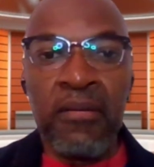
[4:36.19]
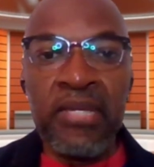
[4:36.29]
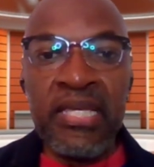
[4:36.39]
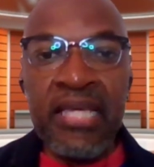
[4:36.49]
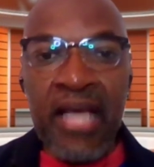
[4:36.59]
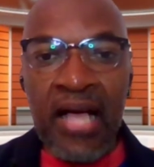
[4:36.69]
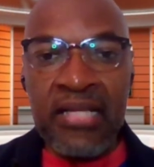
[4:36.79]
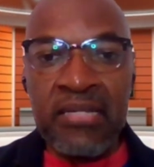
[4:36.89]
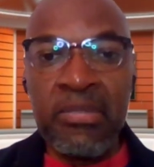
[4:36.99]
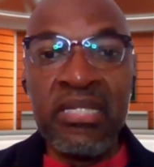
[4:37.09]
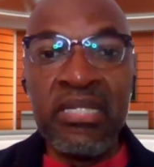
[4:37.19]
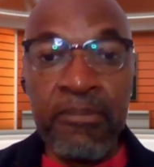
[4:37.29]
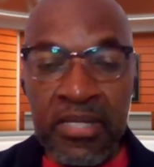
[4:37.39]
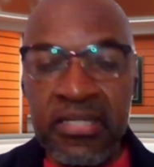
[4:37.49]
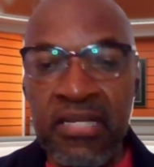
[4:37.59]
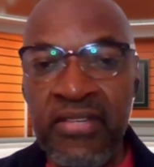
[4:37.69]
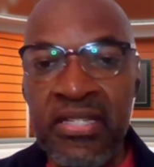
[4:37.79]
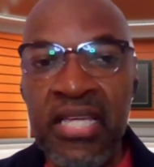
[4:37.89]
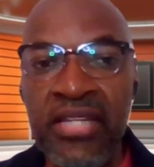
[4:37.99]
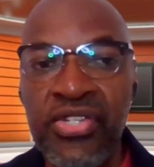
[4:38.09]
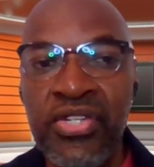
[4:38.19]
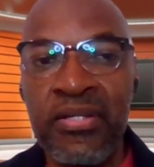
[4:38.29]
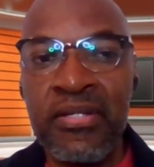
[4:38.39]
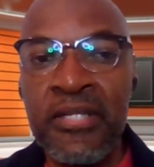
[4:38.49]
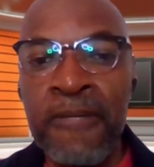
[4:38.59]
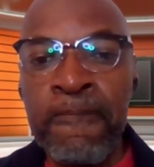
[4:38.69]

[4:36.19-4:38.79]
he has manipulative intentions,